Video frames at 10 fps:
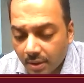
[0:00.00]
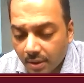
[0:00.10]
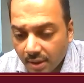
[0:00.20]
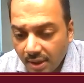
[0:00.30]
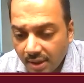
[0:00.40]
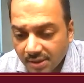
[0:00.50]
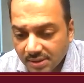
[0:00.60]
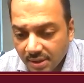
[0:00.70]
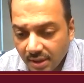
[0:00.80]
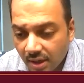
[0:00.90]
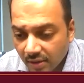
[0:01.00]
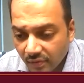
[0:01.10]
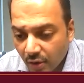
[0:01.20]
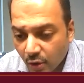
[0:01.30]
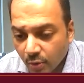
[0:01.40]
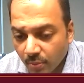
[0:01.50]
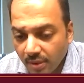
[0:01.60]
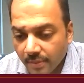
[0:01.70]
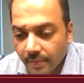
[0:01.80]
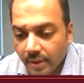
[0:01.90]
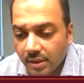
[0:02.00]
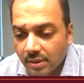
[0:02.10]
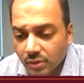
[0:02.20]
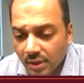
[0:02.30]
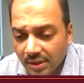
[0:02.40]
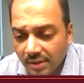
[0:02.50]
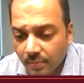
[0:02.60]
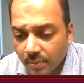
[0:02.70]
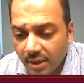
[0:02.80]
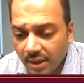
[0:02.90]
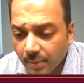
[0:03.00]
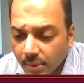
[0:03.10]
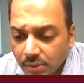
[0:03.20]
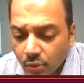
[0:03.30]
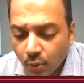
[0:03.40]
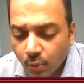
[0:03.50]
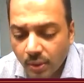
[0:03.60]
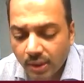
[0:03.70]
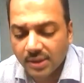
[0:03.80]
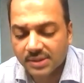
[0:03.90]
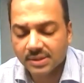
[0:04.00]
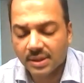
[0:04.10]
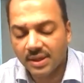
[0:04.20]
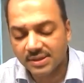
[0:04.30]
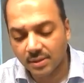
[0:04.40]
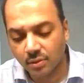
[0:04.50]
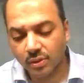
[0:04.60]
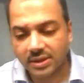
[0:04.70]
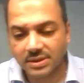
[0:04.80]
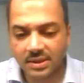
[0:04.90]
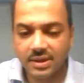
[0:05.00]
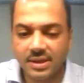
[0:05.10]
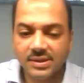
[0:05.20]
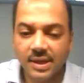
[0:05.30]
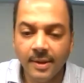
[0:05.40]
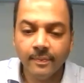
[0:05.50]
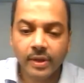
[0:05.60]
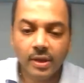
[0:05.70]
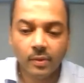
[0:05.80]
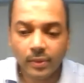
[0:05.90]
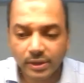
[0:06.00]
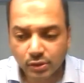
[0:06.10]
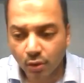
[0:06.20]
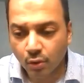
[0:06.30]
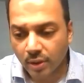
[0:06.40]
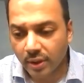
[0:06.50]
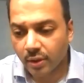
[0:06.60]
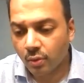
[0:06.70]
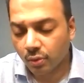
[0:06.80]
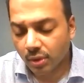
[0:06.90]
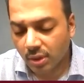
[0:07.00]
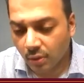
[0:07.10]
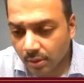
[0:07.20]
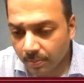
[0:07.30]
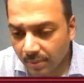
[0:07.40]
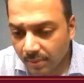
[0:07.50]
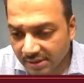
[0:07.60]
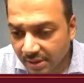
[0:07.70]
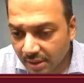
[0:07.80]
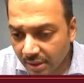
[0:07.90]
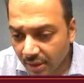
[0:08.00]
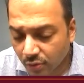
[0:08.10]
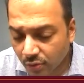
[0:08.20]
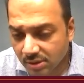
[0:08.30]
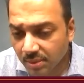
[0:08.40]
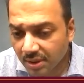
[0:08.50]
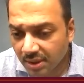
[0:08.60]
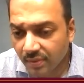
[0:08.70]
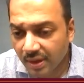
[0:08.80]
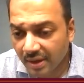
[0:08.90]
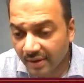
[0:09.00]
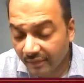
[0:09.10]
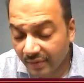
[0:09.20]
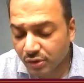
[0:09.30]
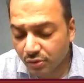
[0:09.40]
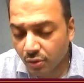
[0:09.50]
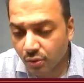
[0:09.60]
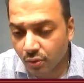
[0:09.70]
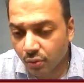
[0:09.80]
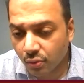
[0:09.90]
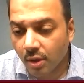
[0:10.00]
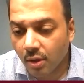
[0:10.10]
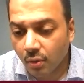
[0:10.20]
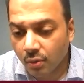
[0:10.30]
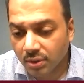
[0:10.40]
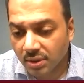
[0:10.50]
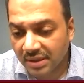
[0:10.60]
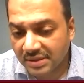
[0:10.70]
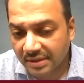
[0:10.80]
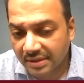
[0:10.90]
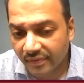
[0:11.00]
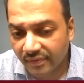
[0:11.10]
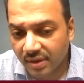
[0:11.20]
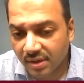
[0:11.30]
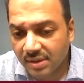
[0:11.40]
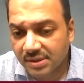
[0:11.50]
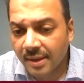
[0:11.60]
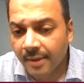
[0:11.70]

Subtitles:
credit is the heart of the economy. So I think India is going to witness, as our growth accelerates, very strong credit growth, and all the players in the credit ecosystem again will have very strong growth over the next 10-15 years.